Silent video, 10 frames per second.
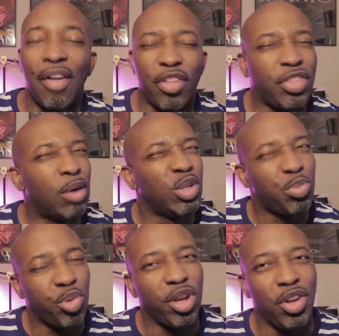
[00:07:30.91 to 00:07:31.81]
I thought that was
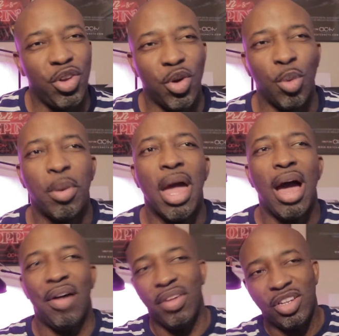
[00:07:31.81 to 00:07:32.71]
pretty dope
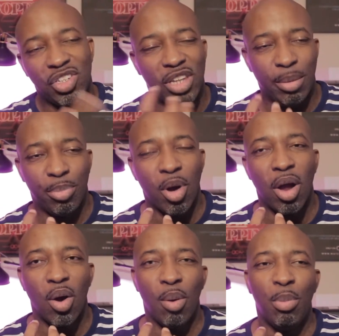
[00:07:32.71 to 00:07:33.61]
how they just
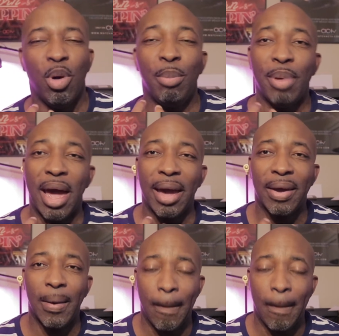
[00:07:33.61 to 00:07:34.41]
brought Homeboy back.